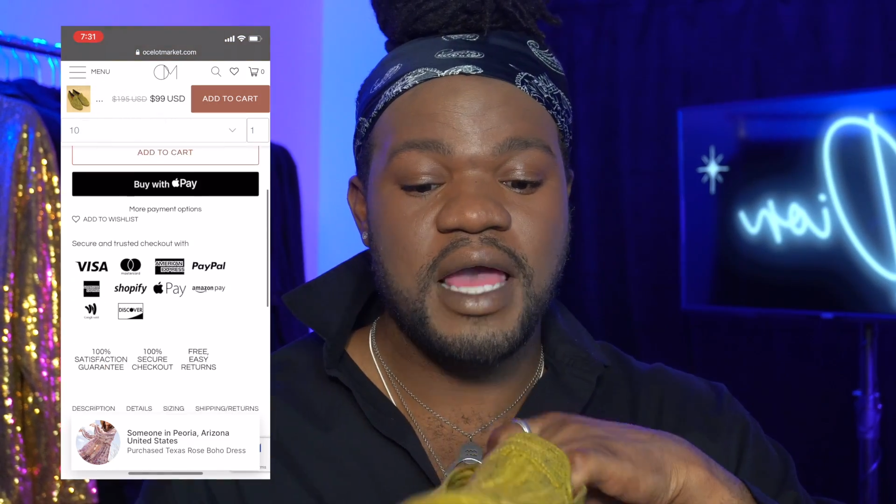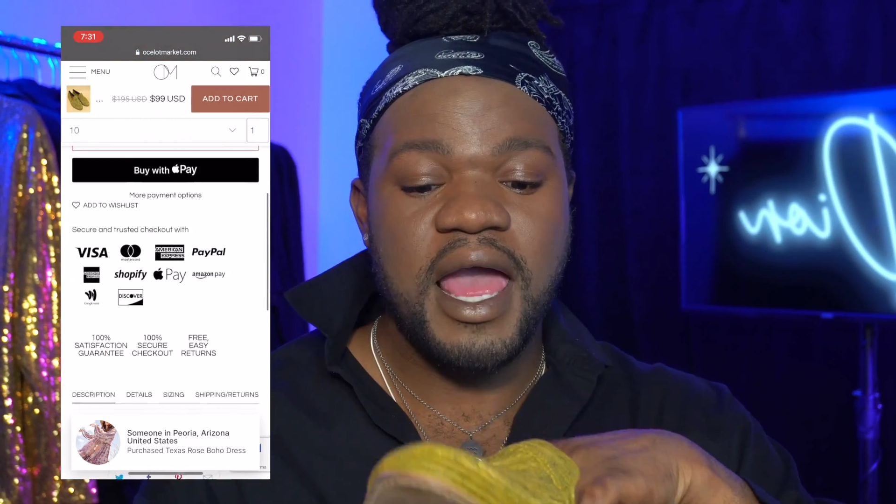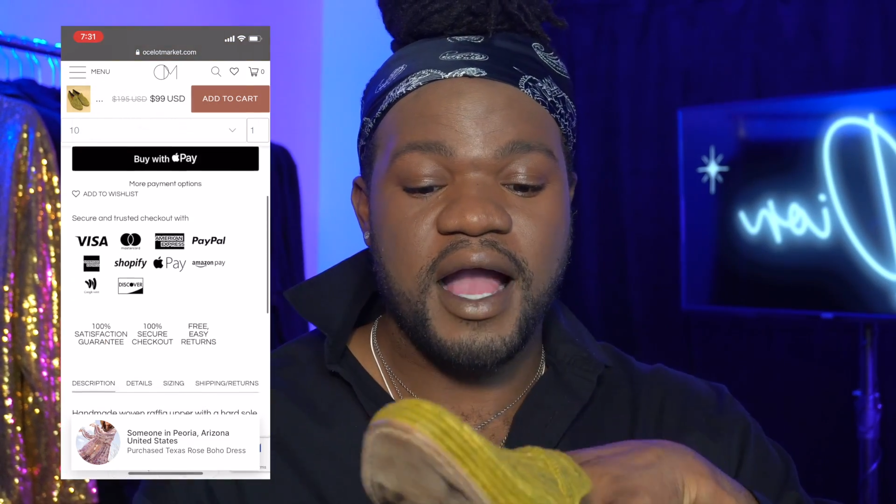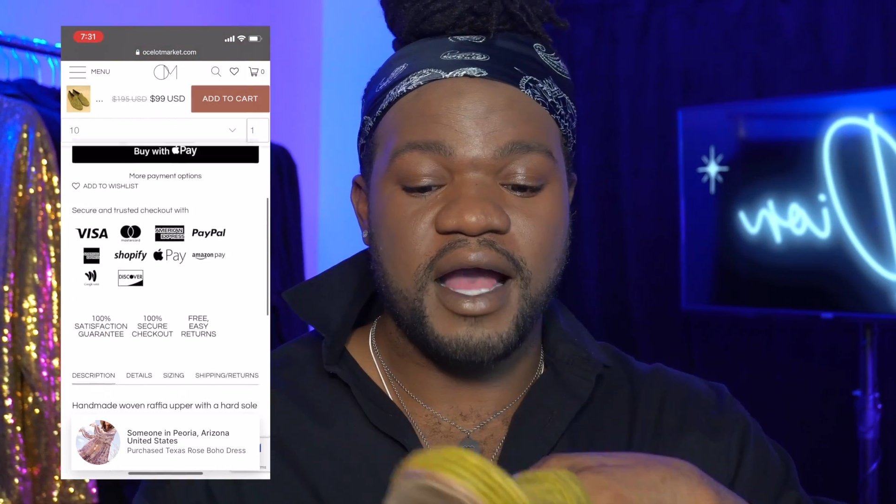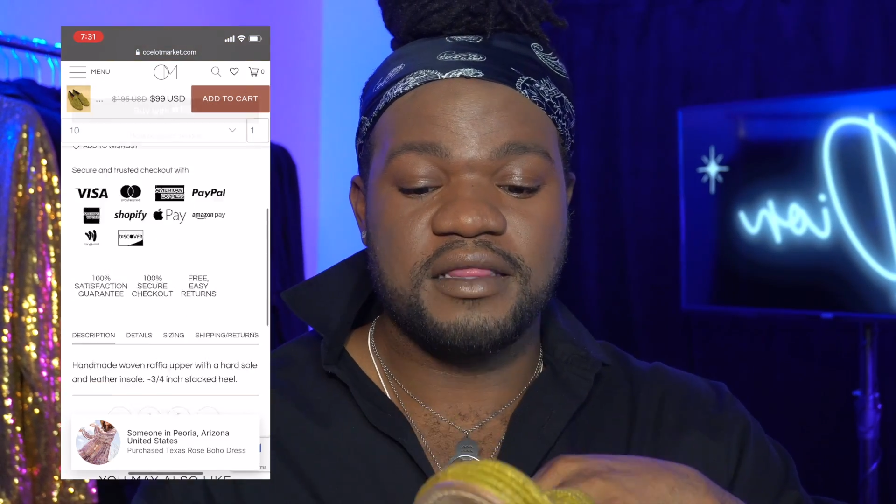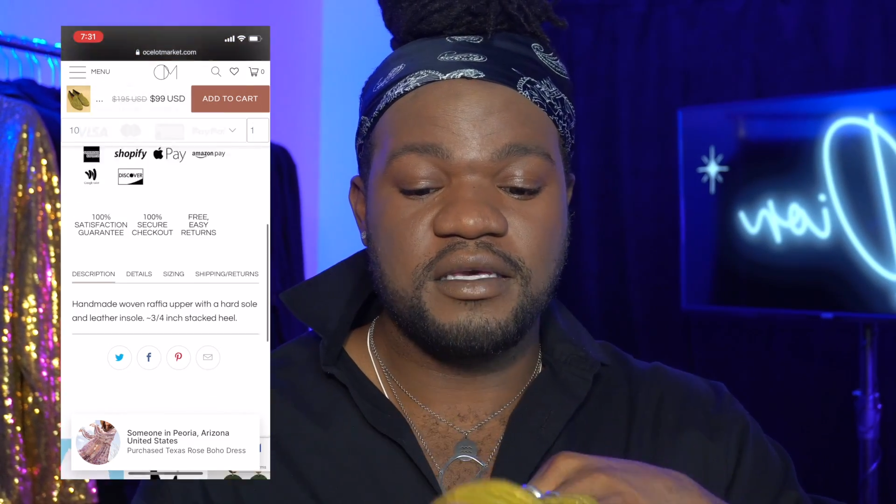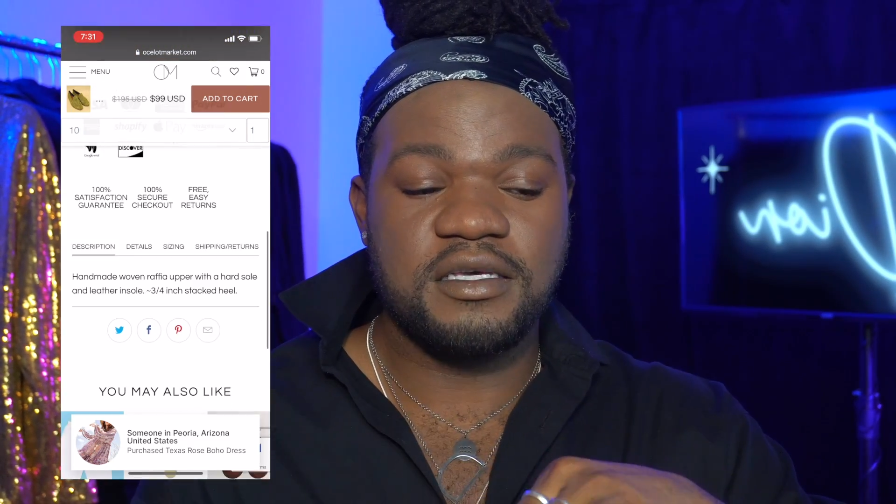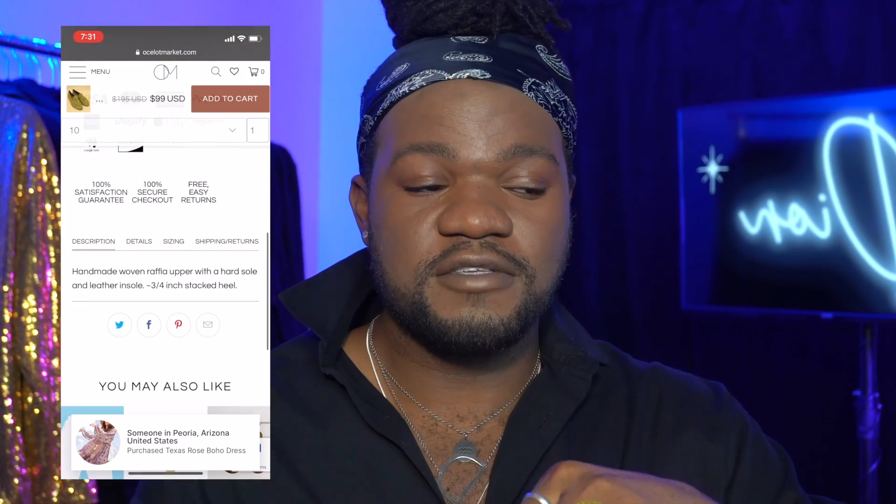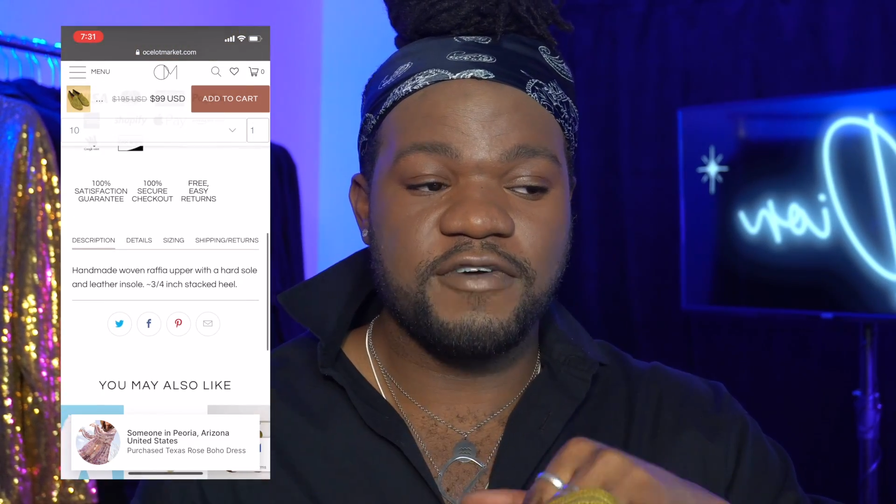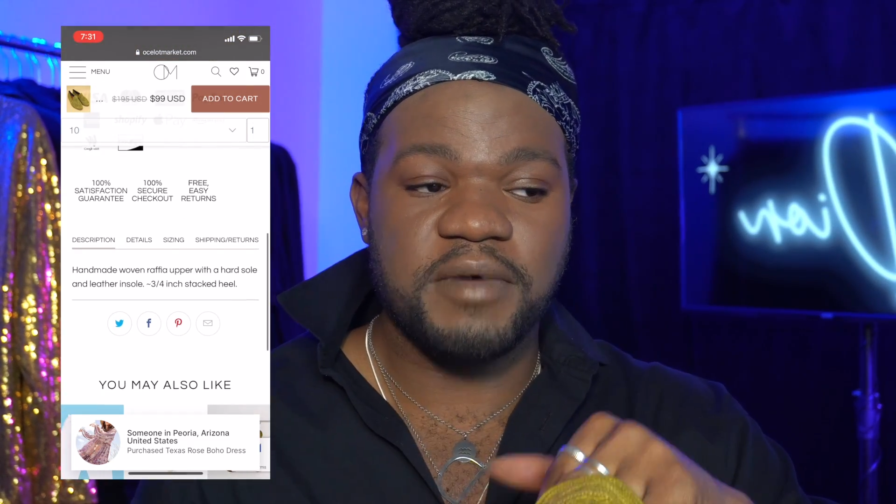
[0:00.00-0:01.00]
I got
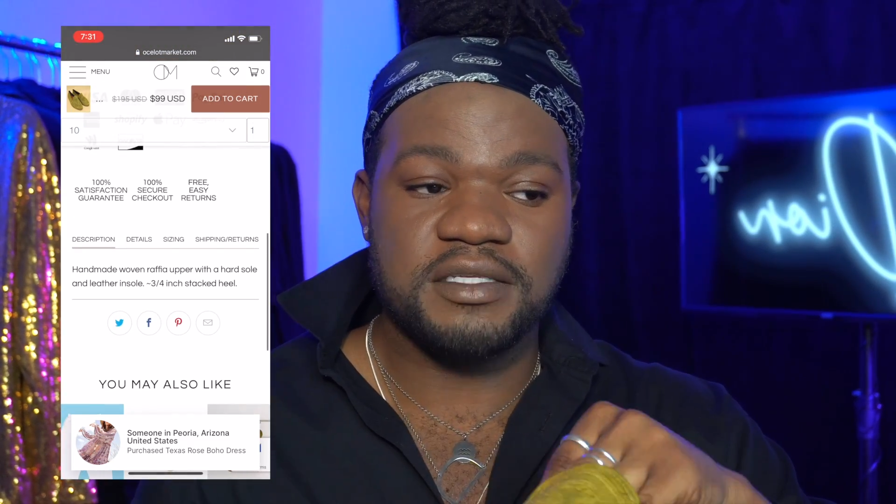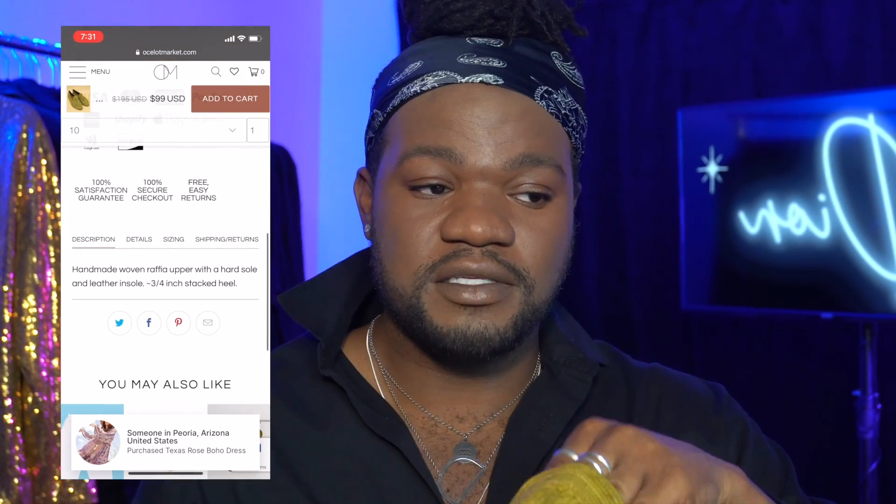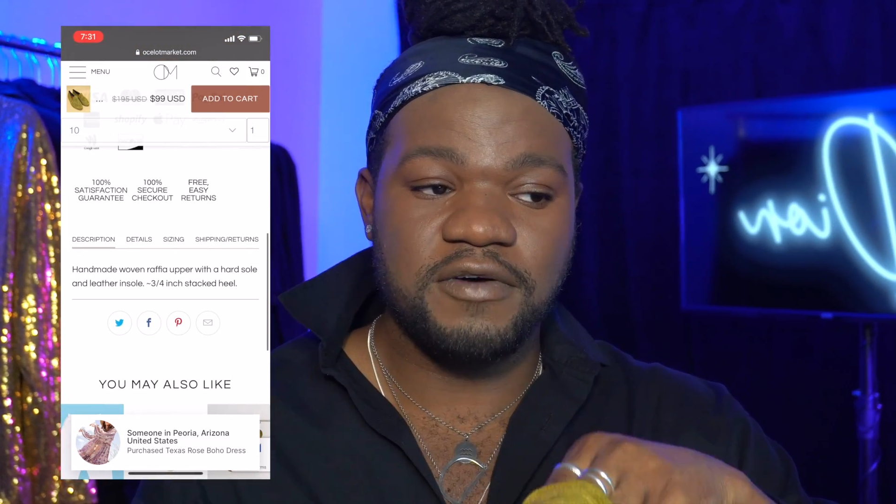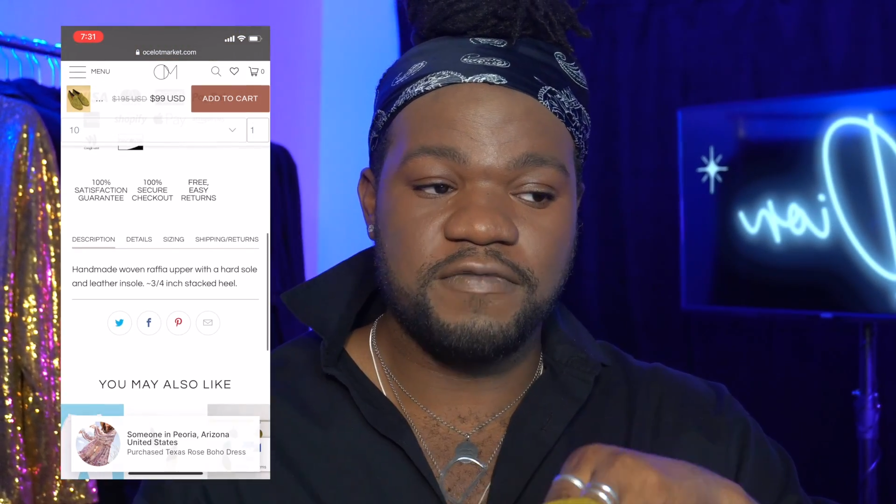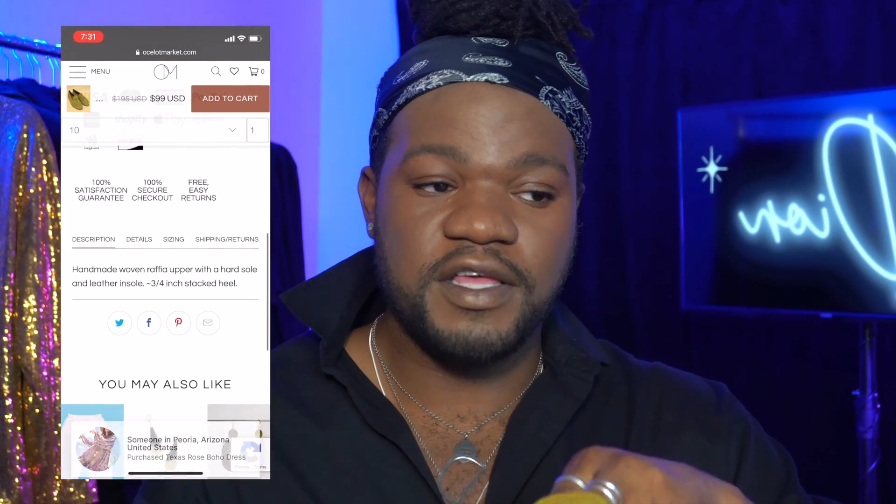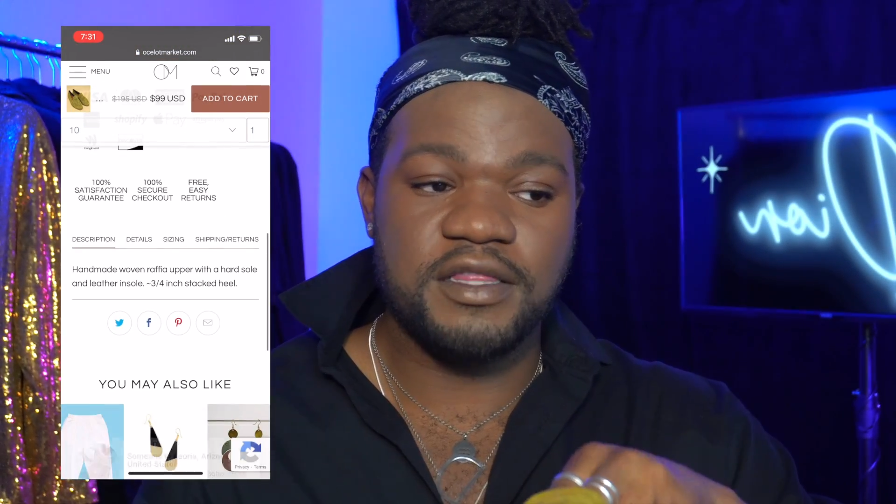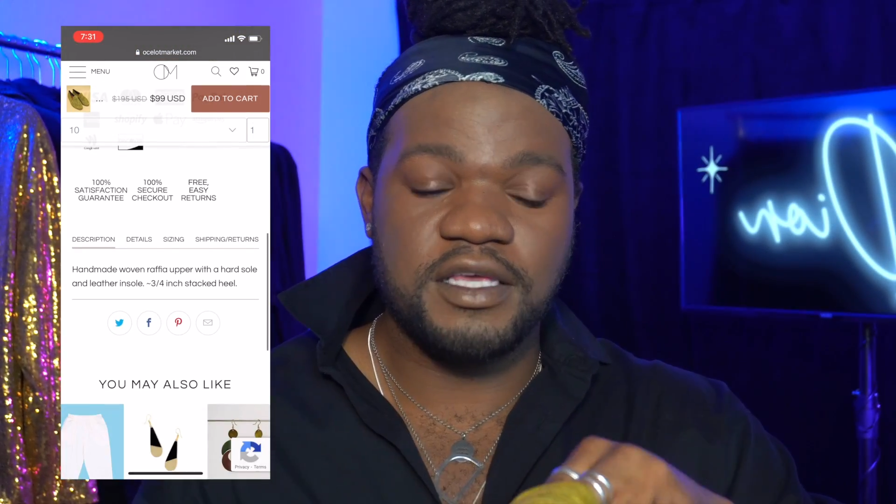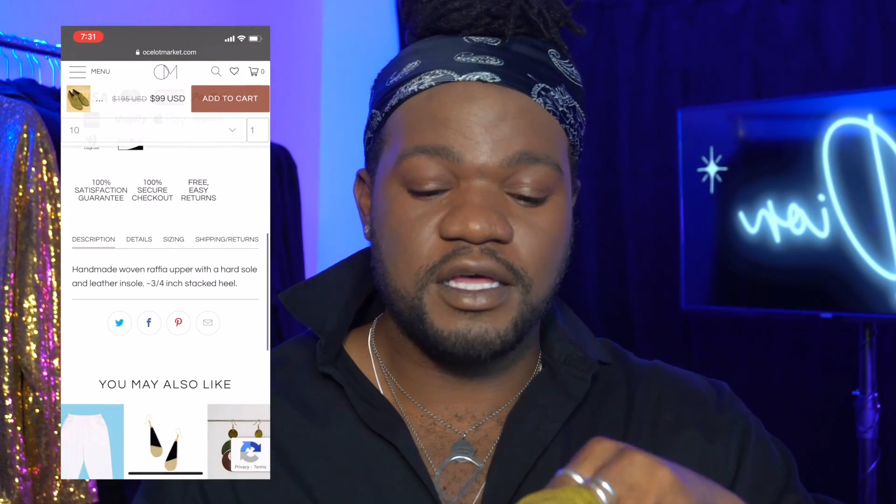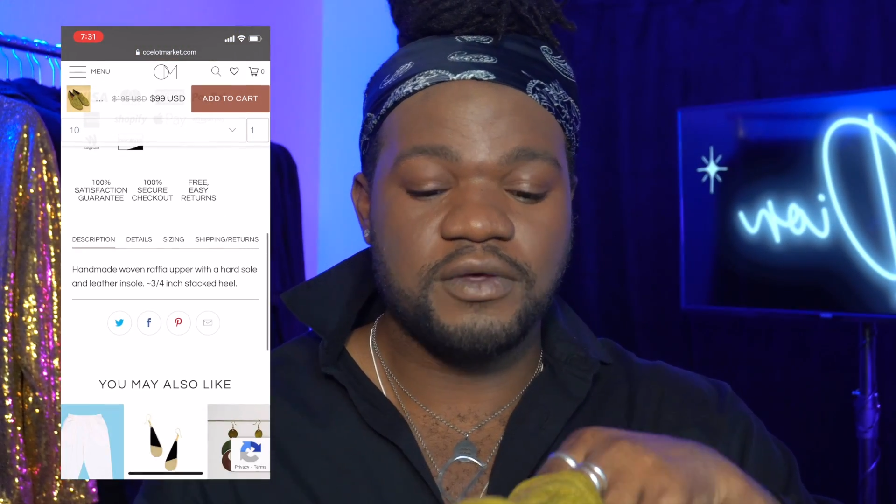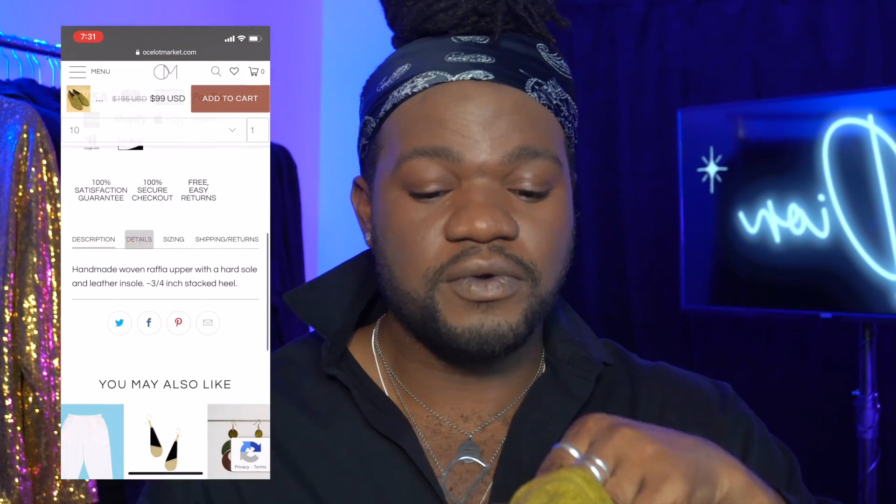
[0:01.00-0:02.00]
these for myself in the
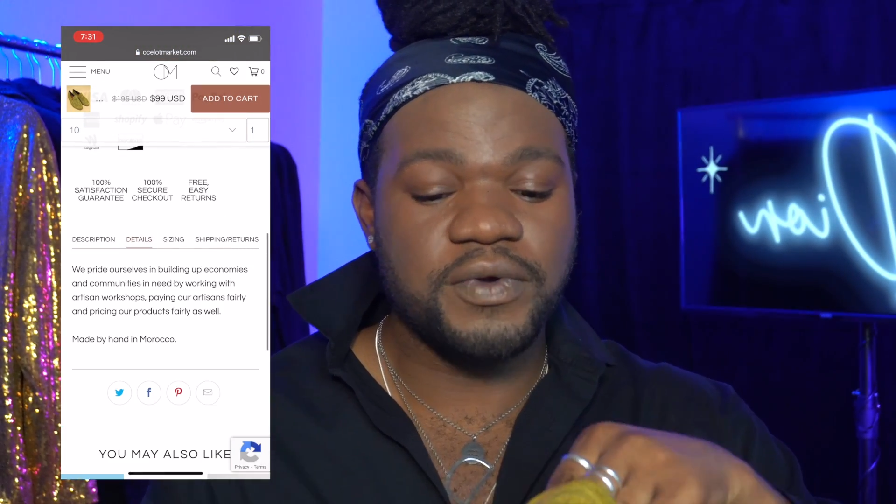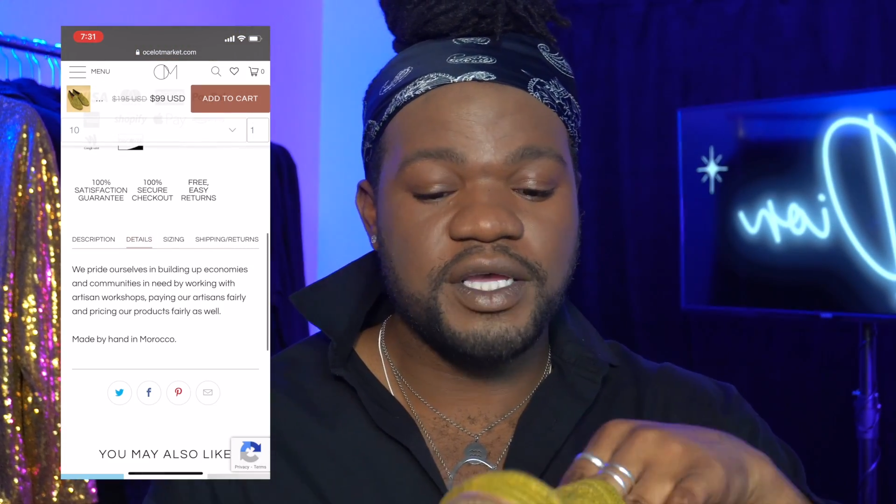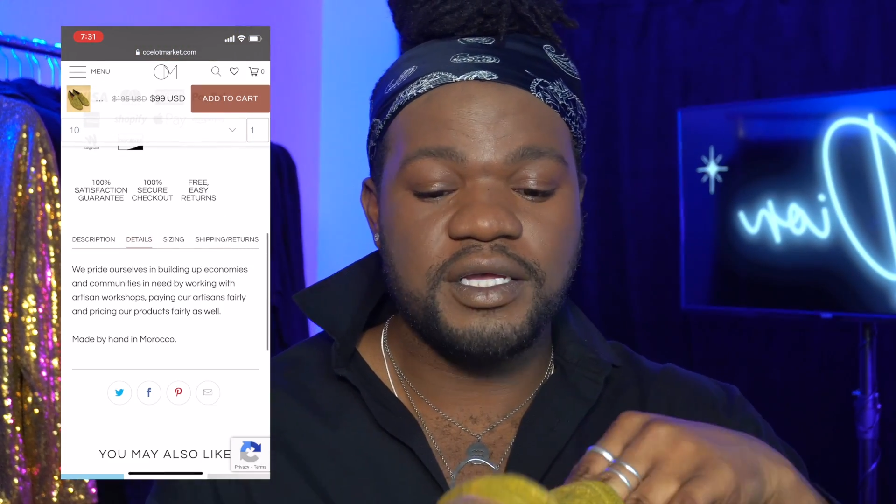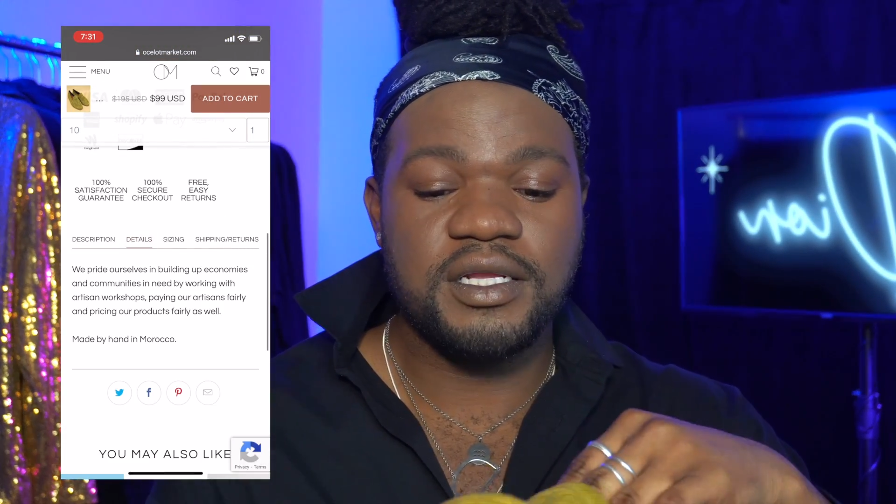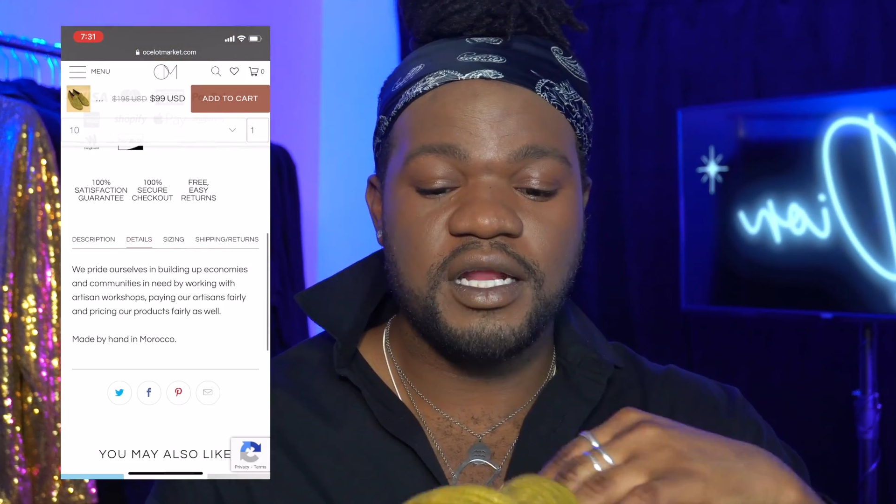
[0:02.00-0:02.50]
yellow-green,